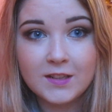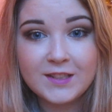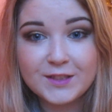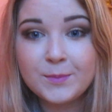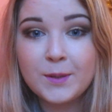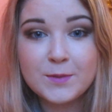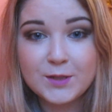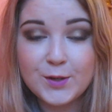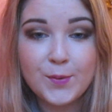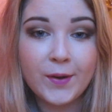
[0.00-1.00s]
Sometimes
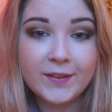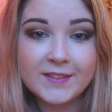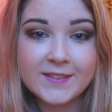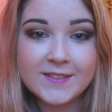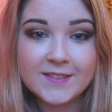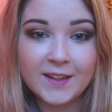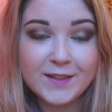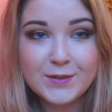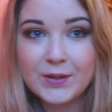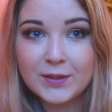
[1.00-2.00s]
too honest. I
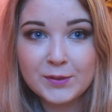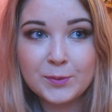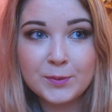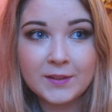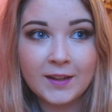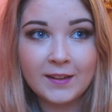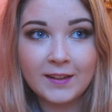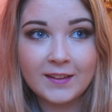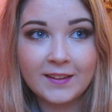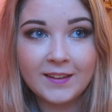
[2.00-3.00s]
do get told that,
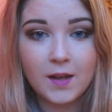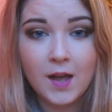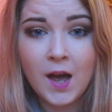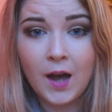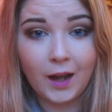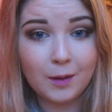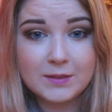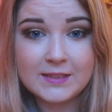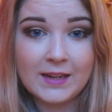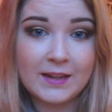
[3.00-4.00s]
like, I will
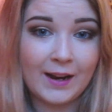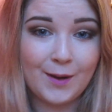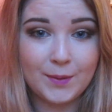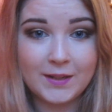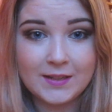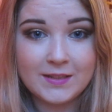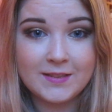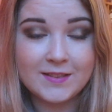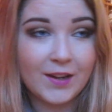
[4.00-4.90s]
say it how it is.